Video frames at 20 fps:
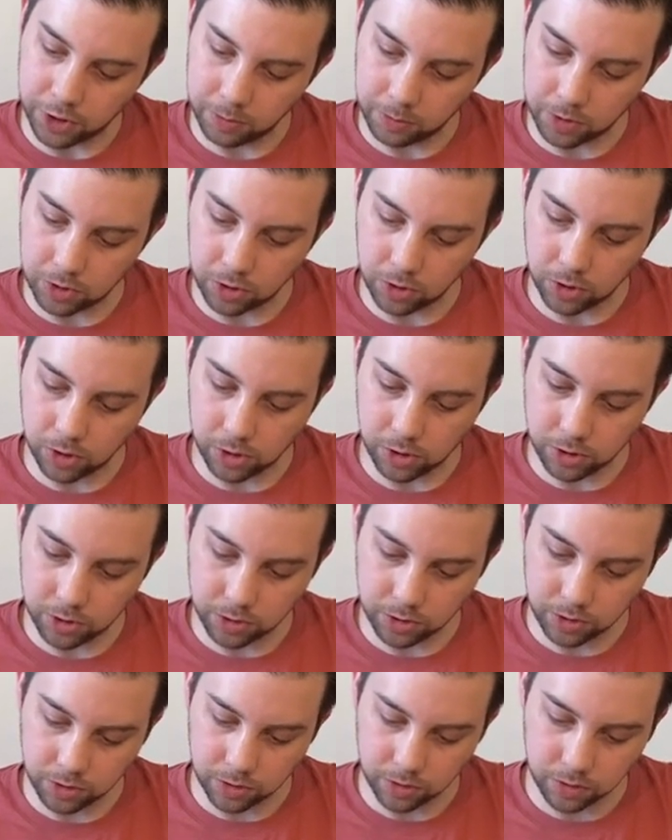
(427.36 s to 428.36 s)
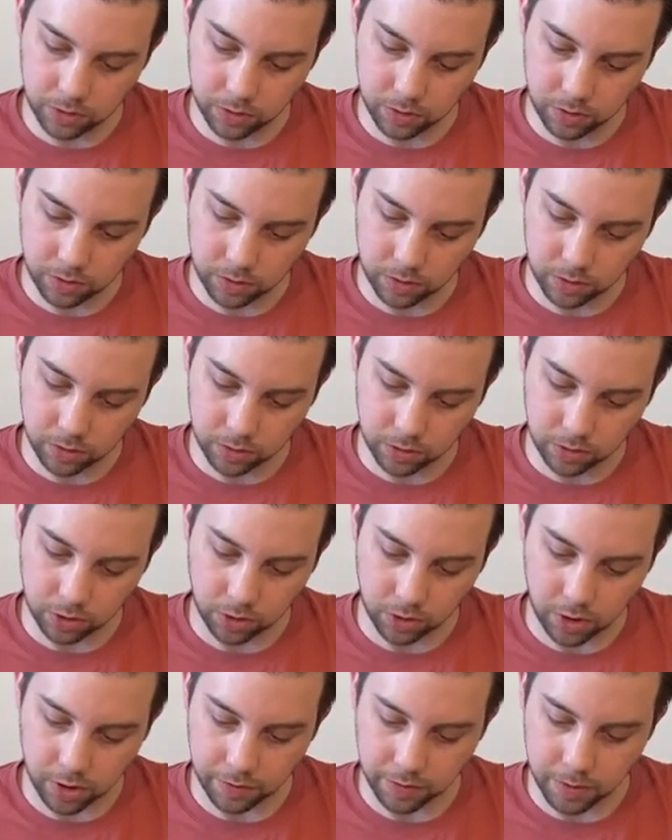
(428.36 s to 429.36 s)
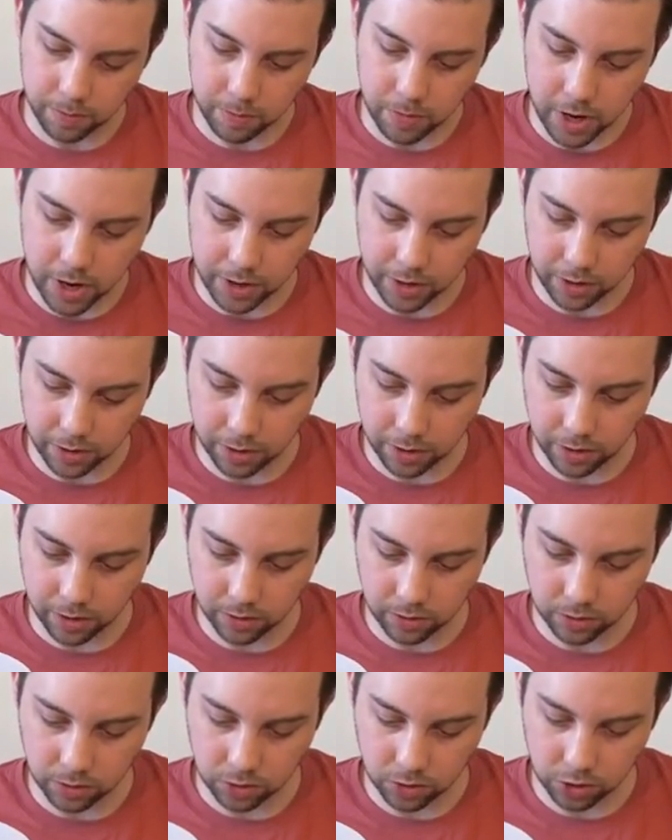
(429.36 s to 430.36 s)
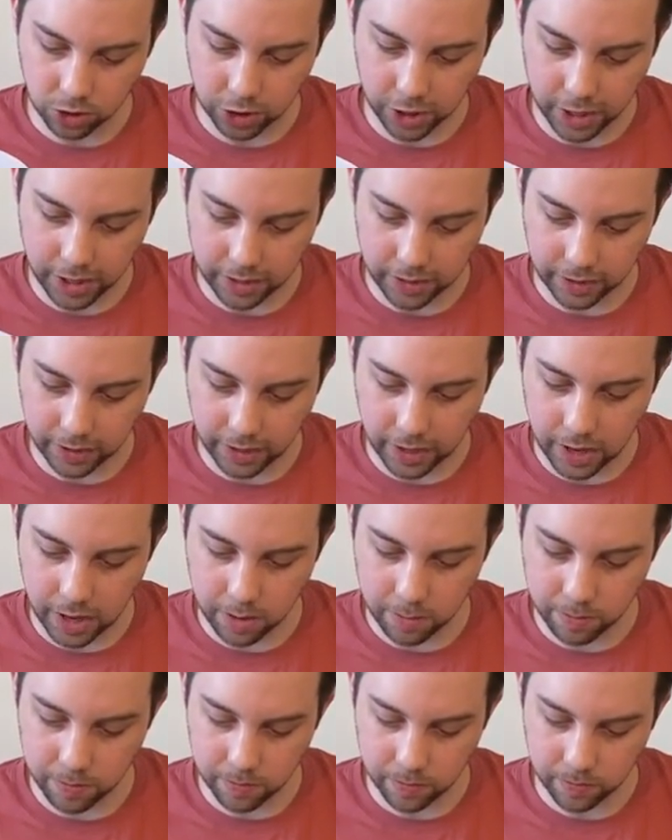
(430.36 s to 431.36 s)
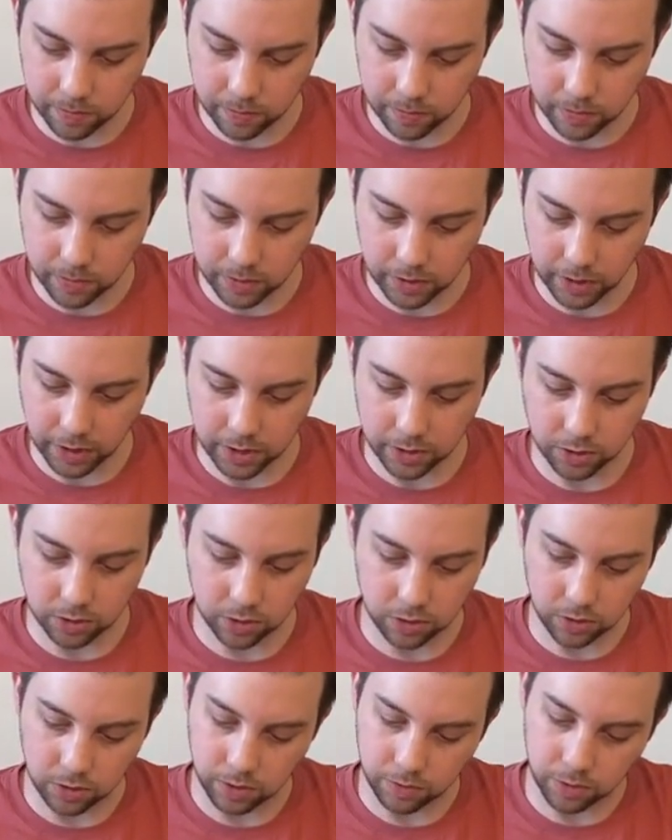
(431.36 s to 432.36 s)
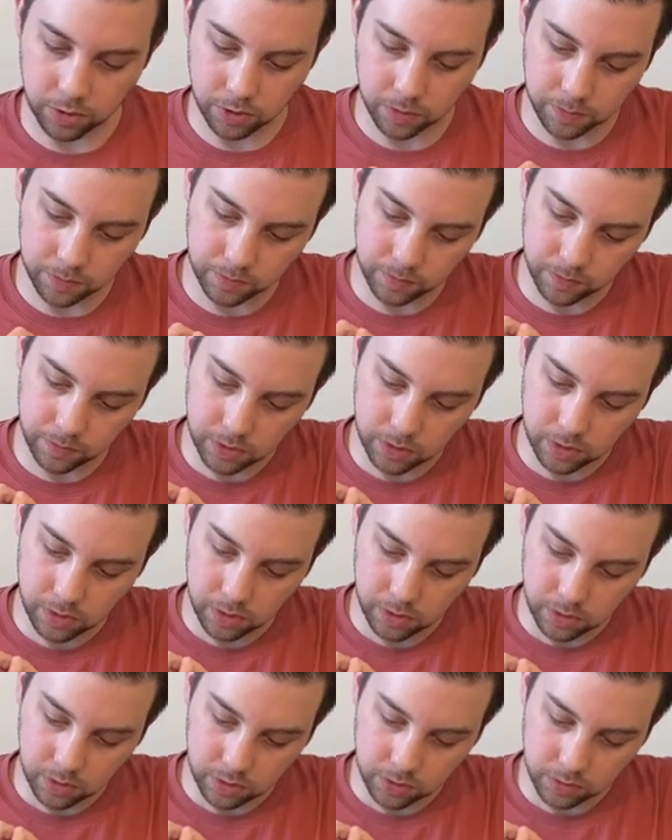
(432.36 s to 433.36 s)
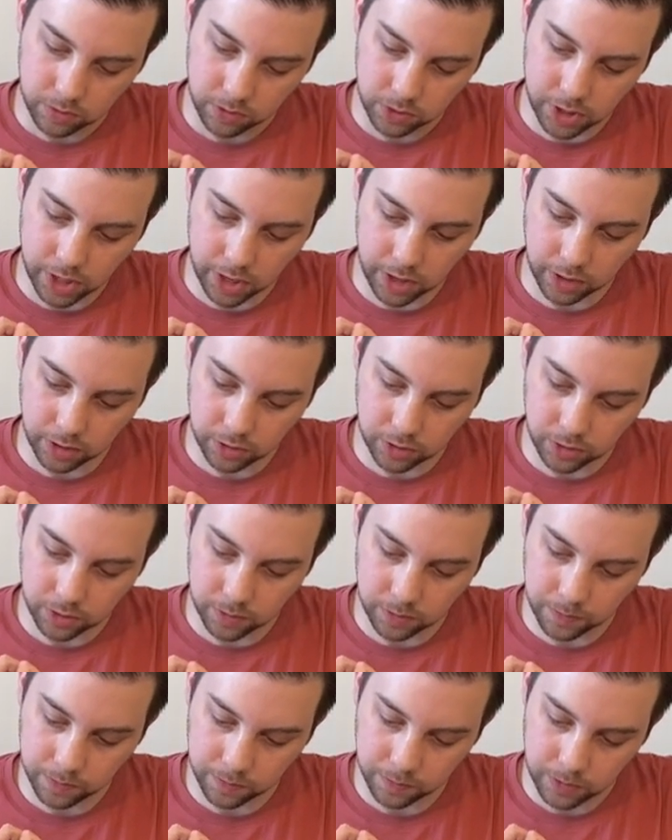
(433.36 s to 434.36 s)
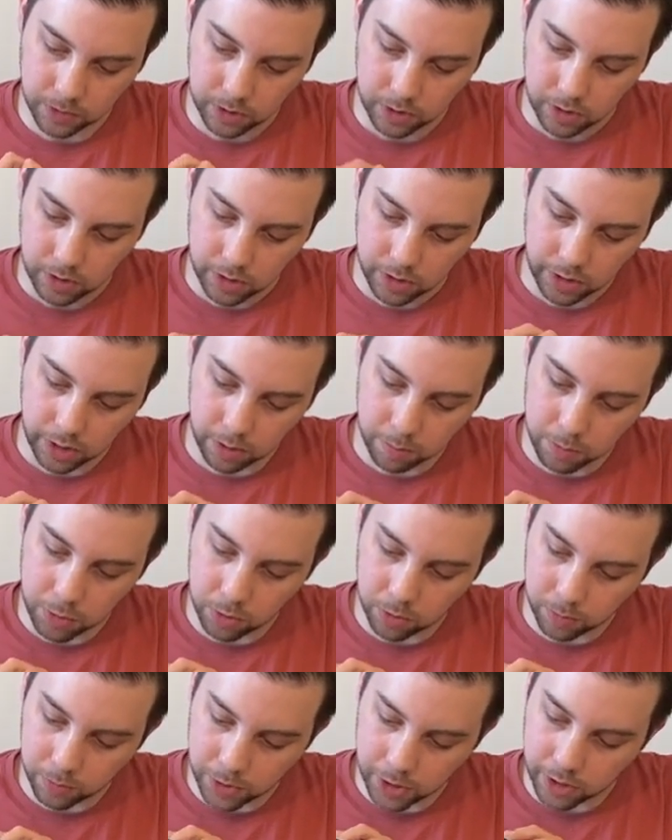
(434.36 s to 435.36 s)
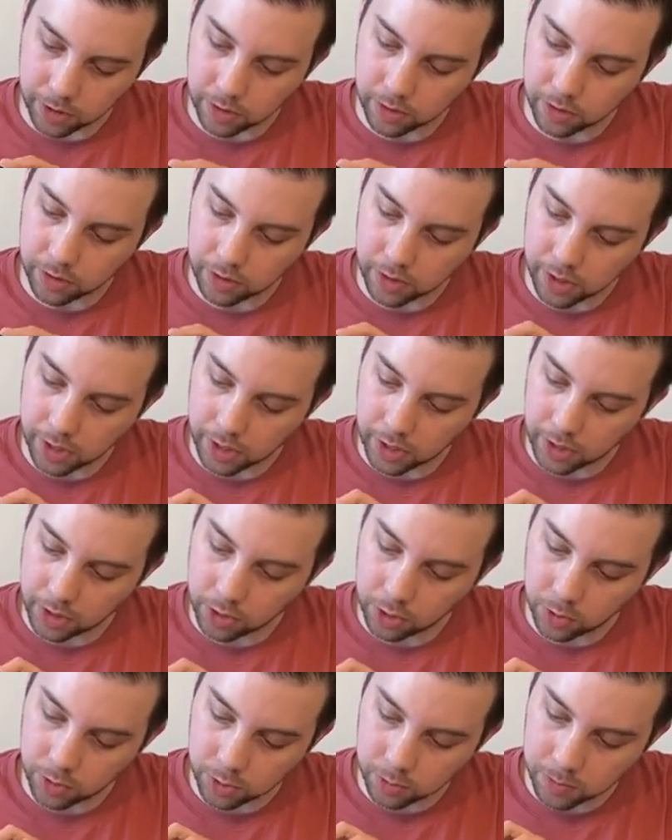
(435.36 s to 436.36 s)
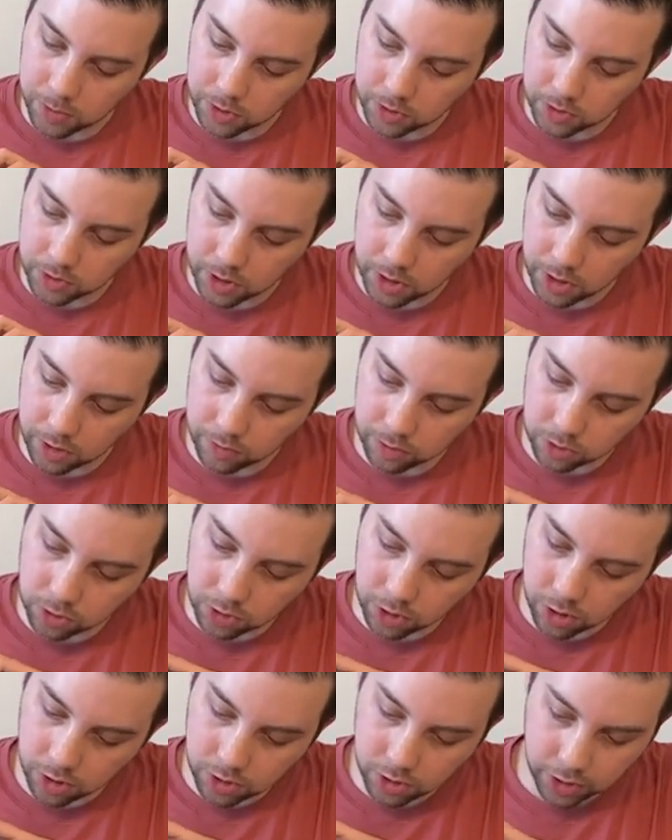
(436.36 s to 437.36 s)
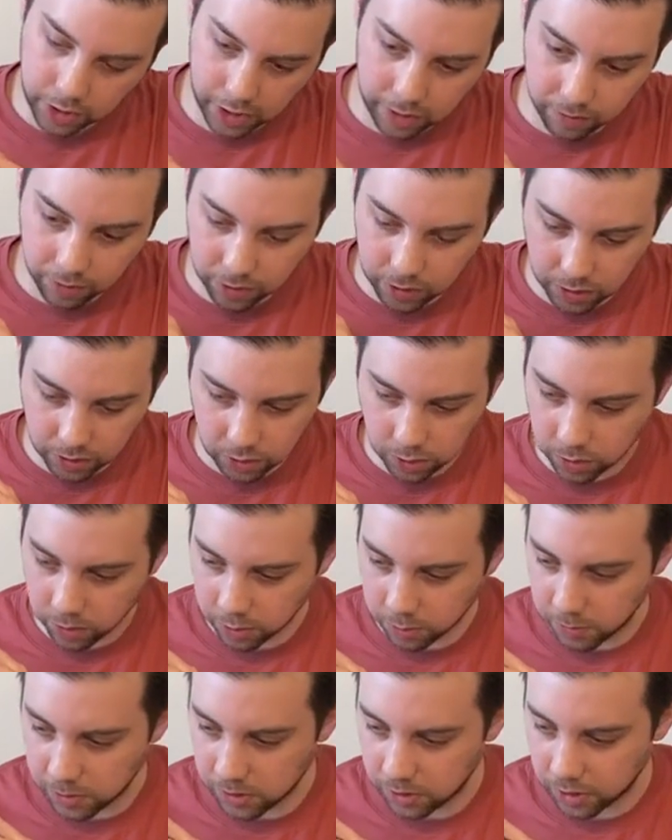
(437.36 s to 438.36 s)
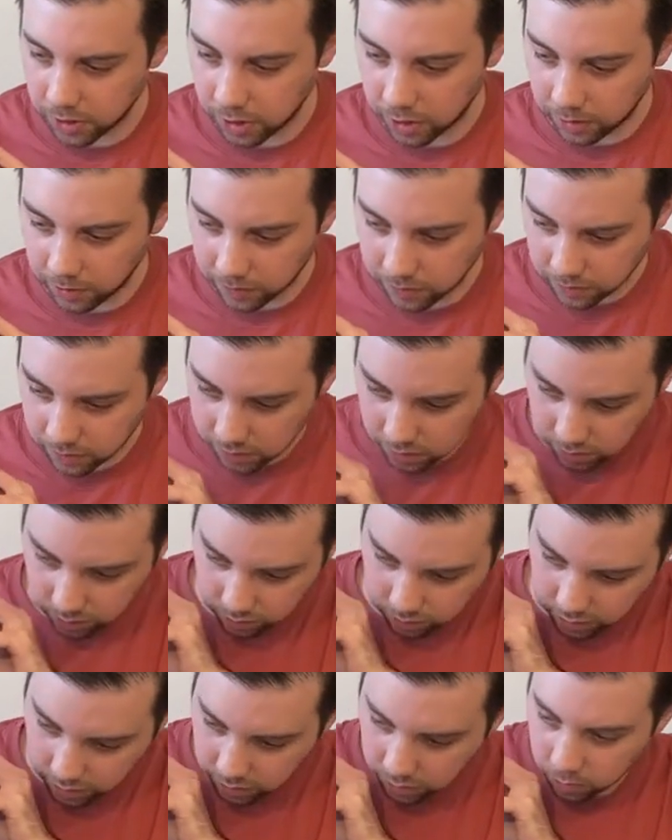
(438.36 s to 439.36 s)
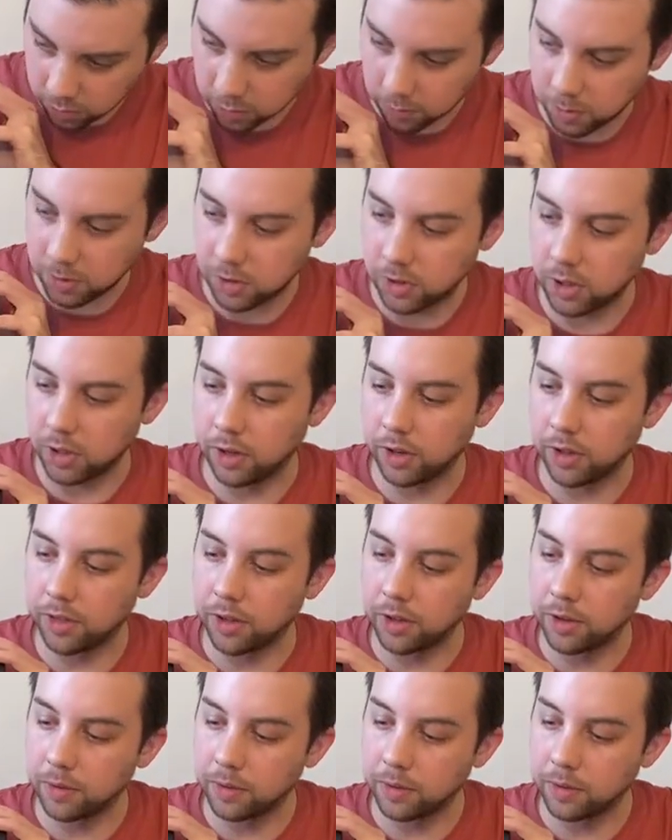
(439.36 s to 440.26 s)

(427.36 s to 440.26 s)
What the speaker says: controls, turn off the monitor, chat, game, I guess just different settings, and a mute button, a USB-C for charging. Everything's USB-C. Looks like USB-C on the